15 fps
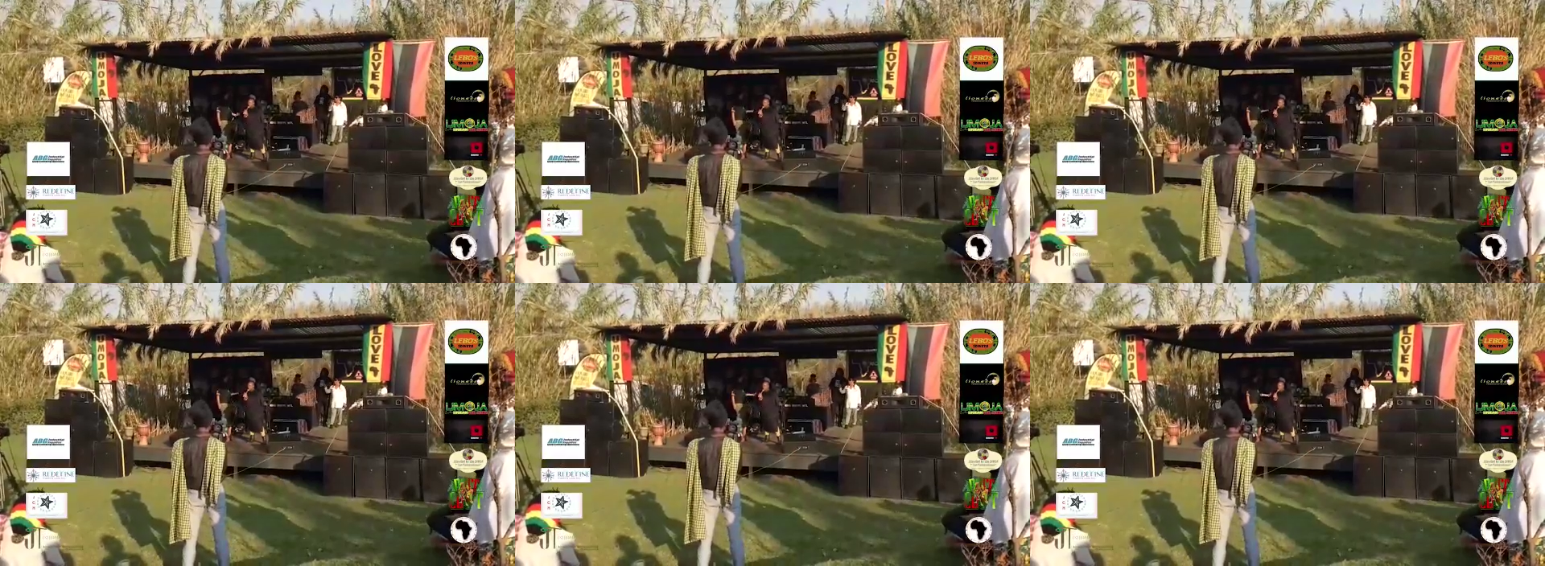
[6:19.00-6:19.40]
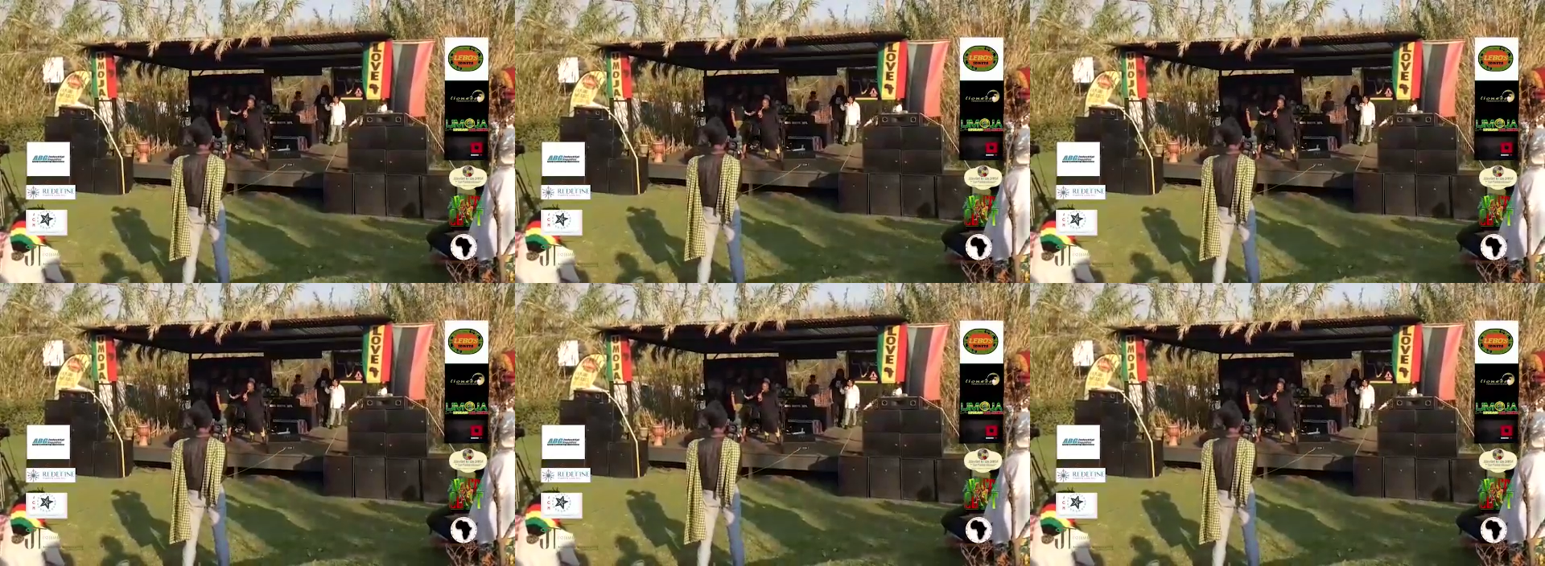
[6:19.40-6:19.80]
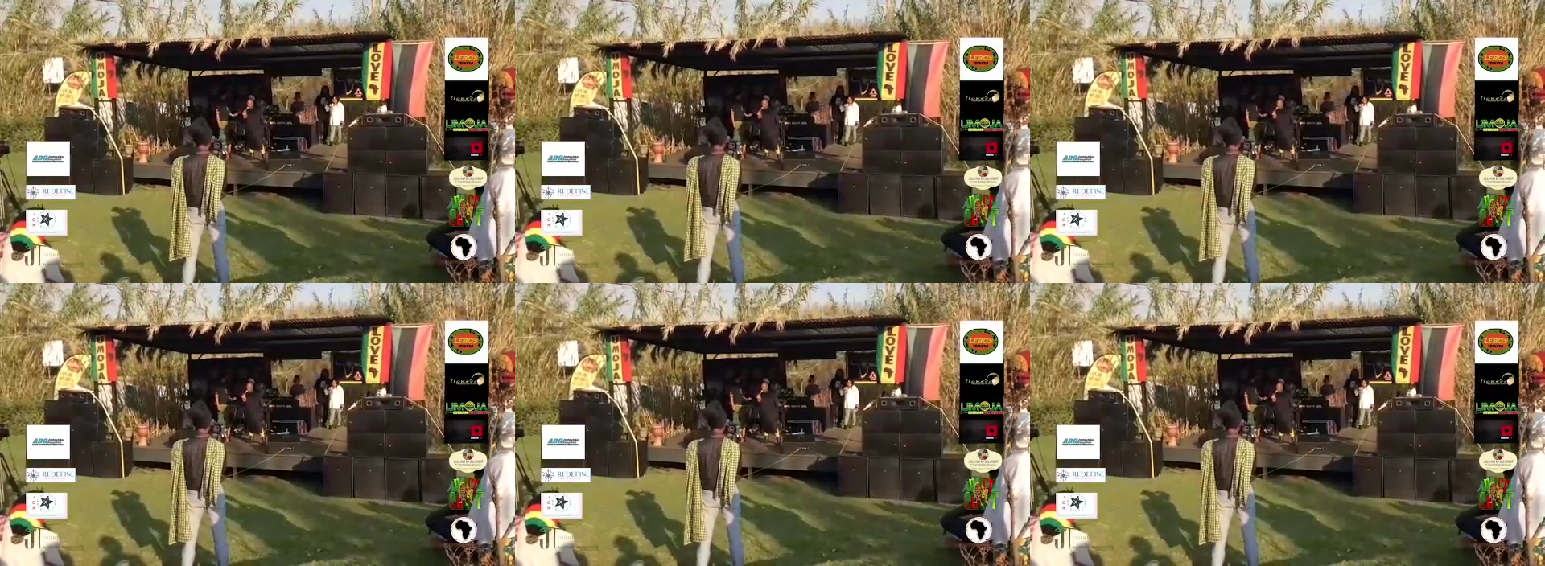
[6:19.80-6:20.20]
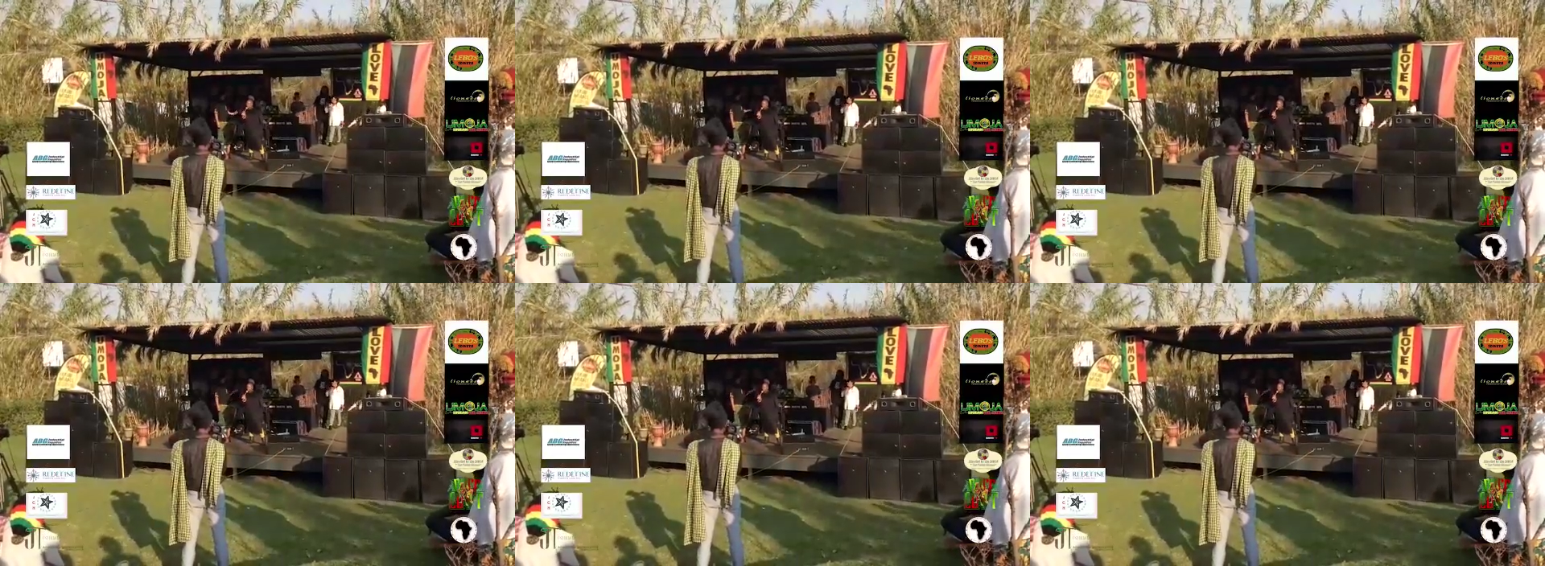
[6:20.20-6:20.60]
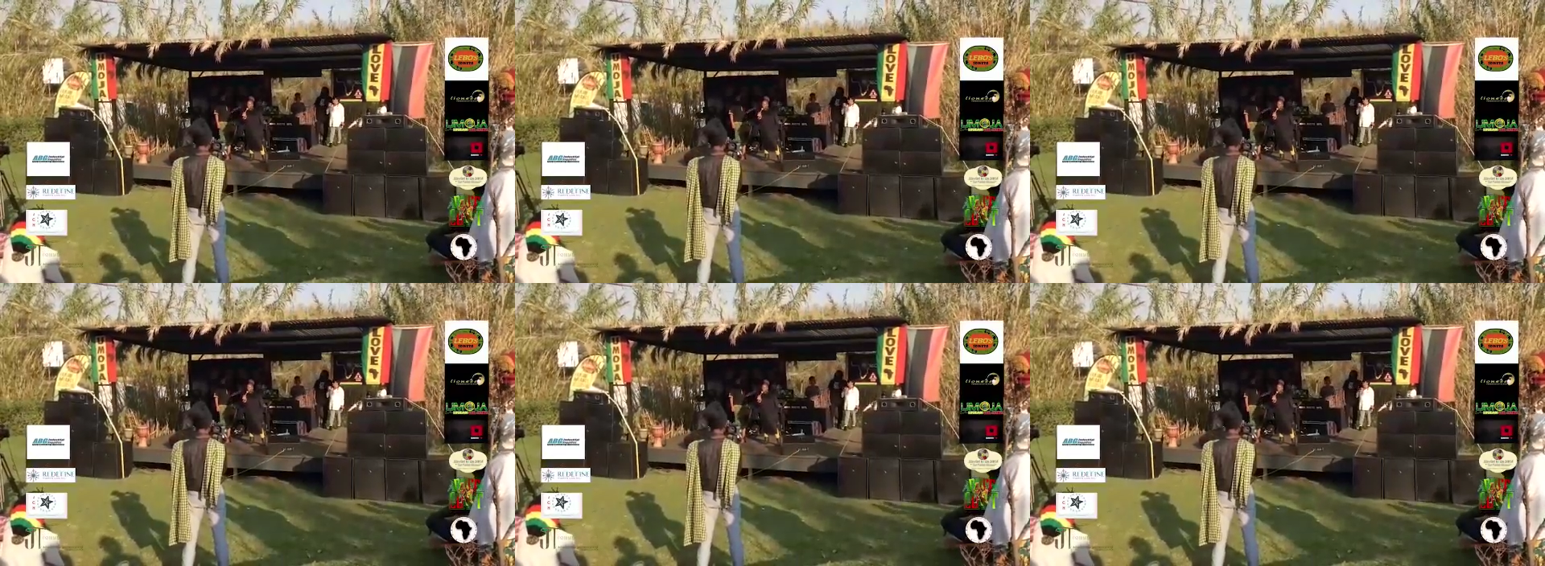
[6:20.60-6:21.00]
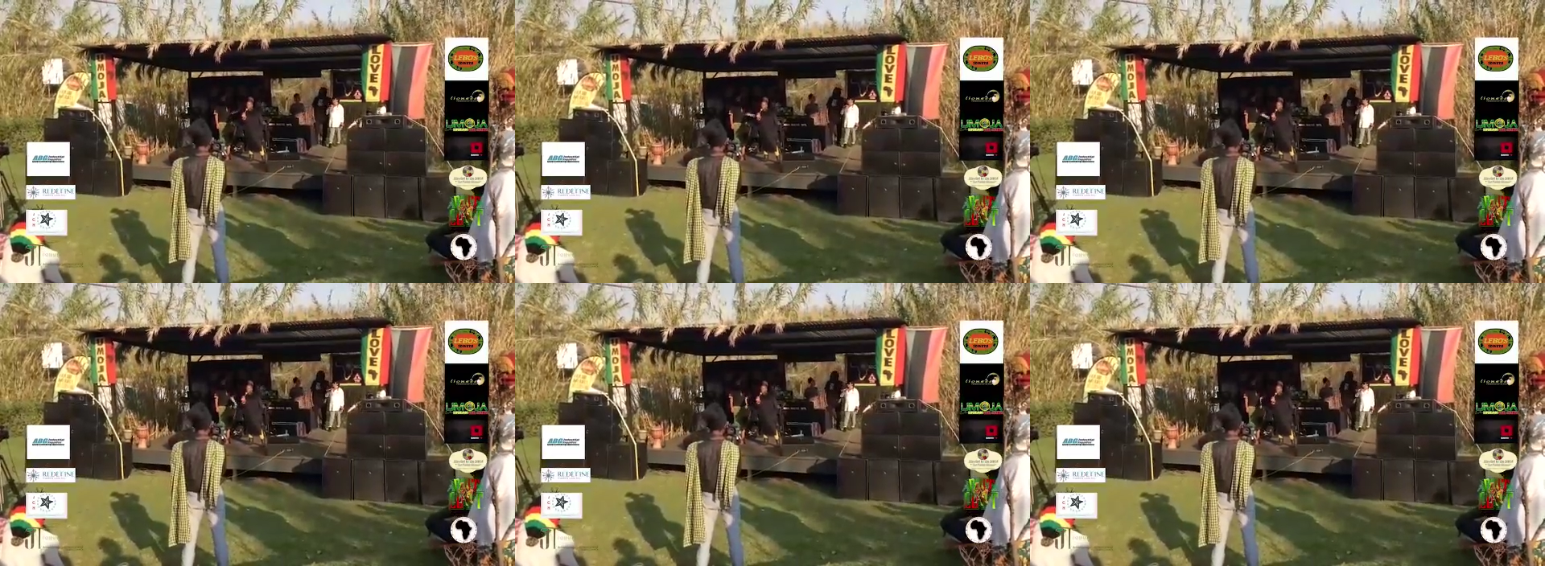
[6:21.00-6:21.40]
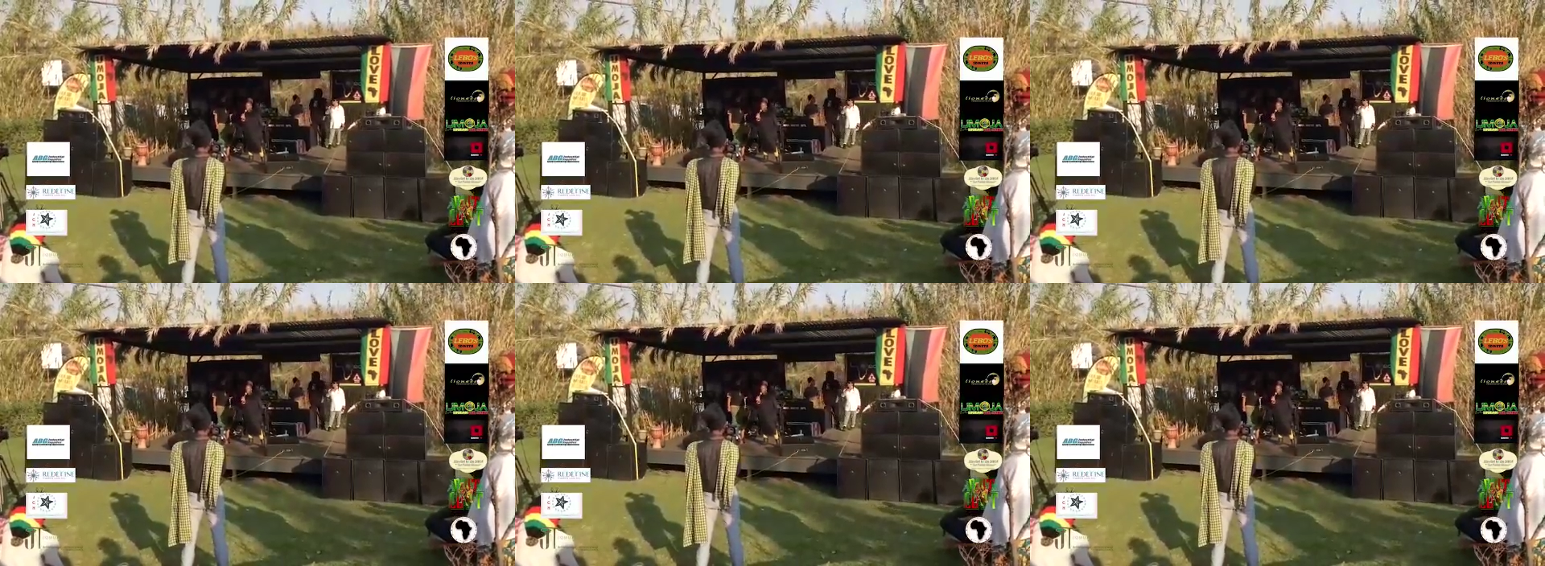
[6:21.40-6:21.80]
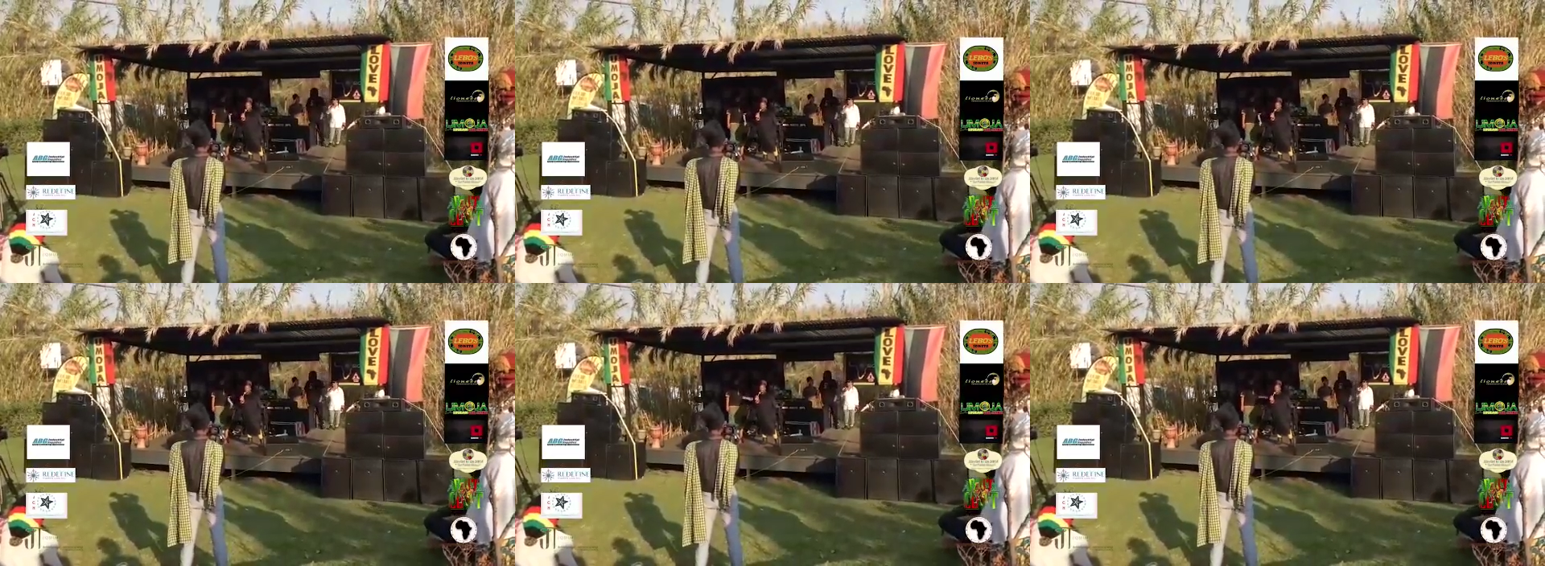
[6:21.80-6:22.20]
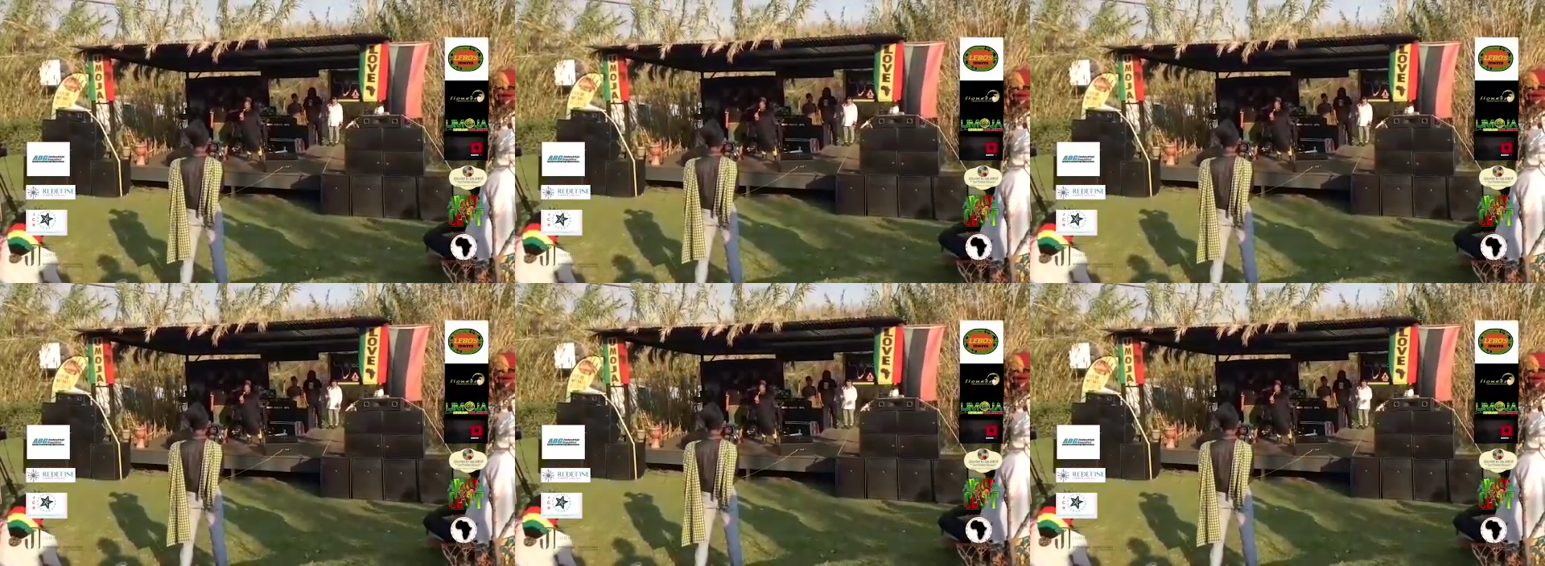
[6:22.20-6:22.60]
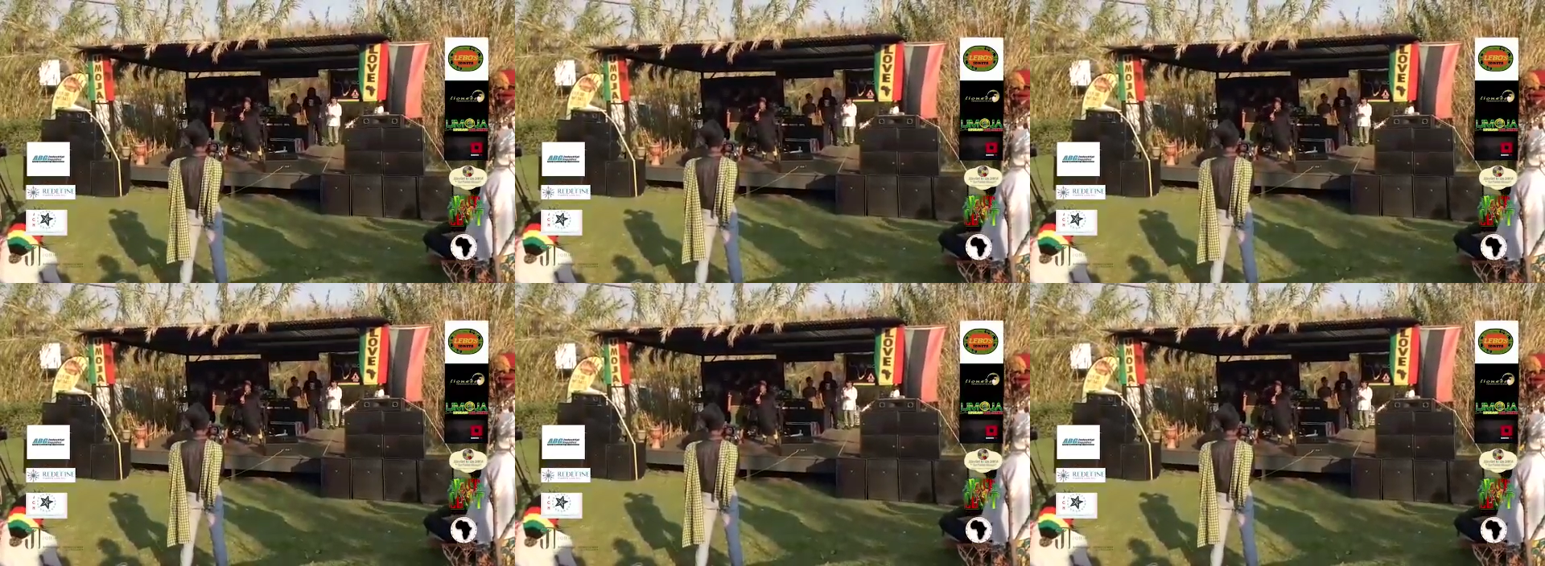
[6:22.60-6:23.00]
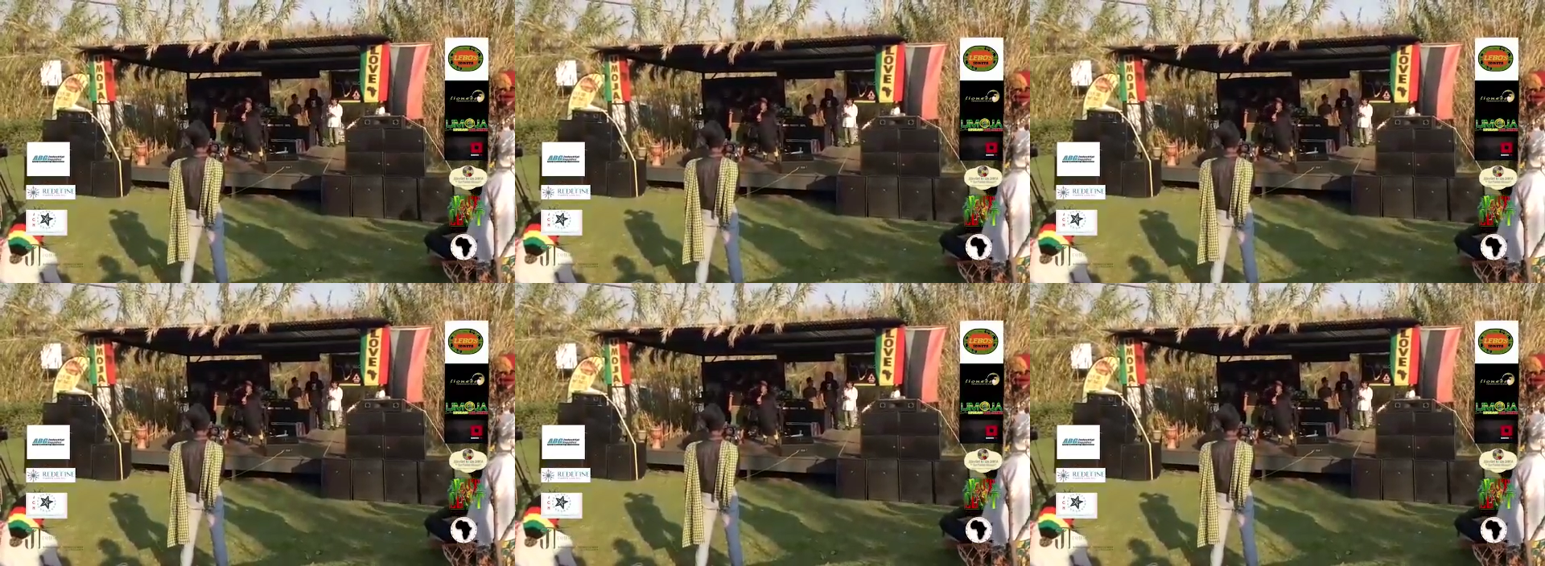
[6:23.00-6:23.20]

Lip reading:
No face is visible, so there are no lips to read.